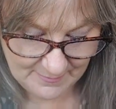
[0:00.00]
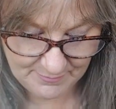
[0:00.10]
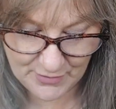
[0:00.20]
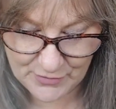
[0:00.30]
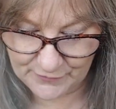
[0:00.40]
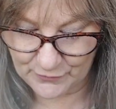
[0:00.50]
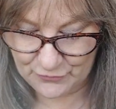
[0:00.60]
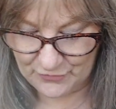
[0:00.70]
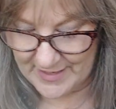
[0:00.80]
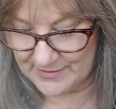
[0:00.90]
Beautiful
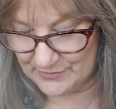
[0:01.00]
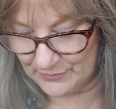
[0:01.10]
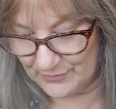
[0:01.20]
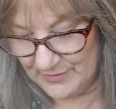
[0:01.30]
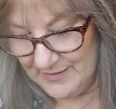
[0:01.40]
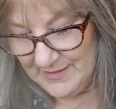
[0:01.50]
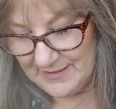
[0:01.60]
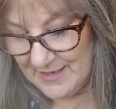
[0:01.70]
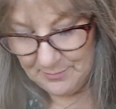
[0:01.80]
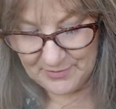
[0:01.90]
dress or
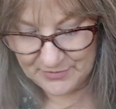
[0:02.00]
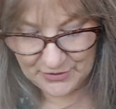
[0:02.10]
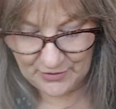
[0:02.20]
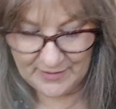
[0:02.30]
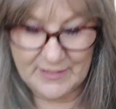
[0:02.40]
a couple of tops.